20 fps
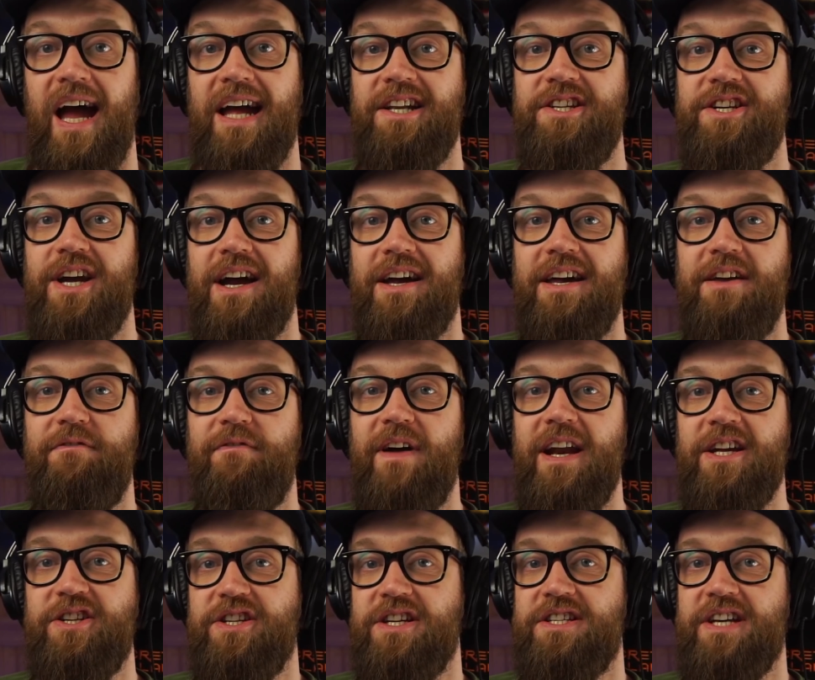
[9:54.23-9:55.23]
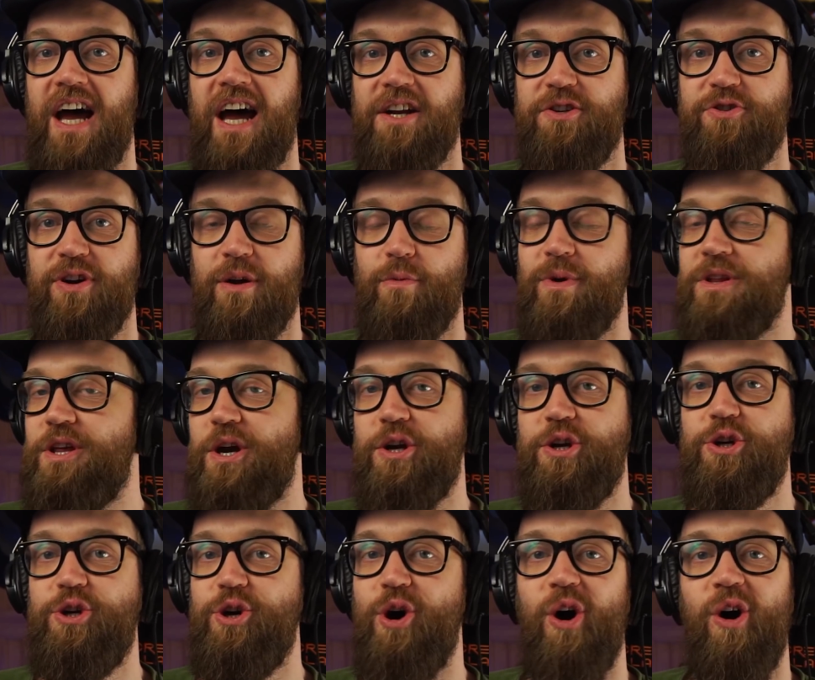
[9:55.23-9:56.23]
And Jackie finished his hat-trick with a
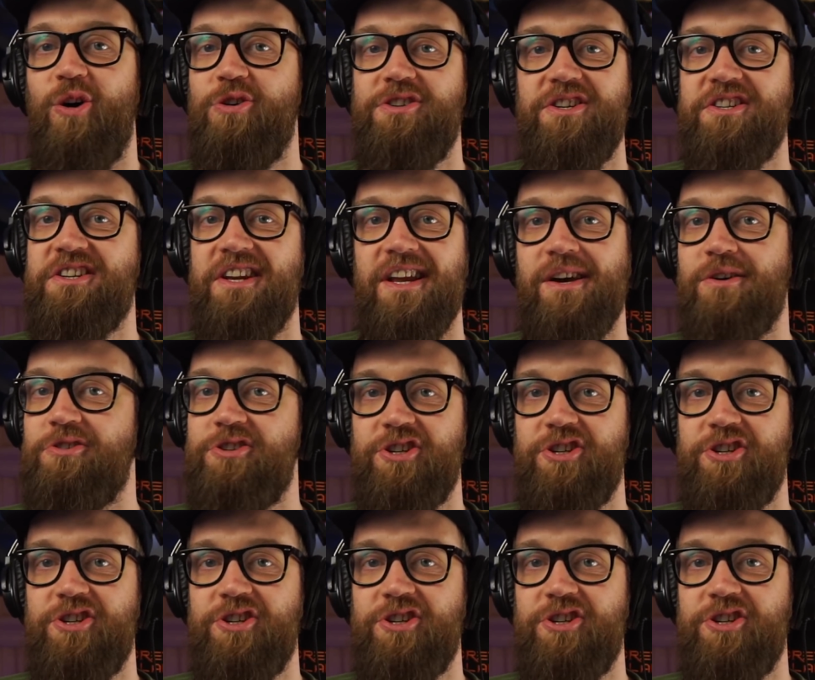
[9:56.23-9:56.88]
gorgeous little